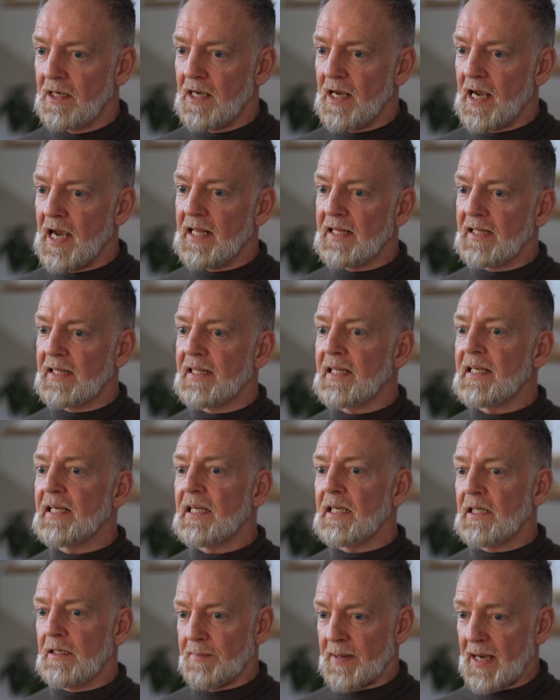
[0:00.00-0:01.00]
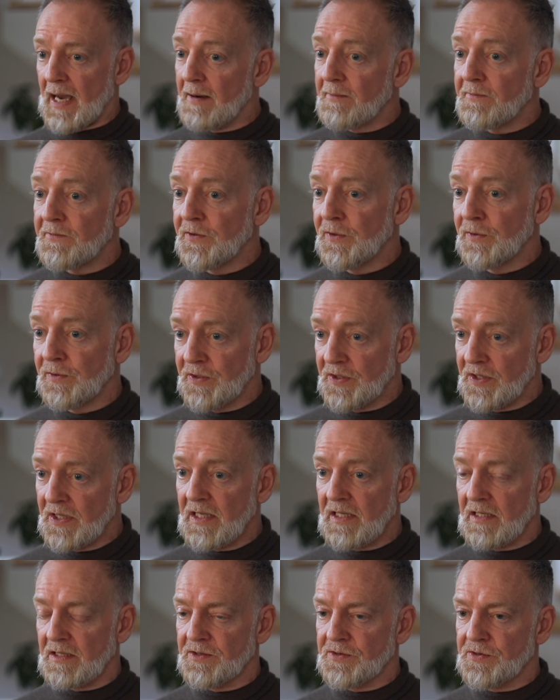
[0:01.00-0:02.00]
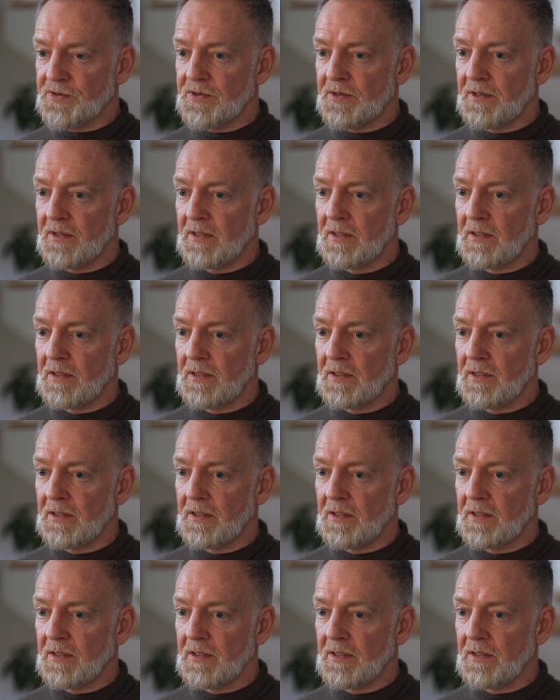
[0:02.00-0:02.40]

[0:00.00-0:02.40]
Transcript: and thinking about fewer things,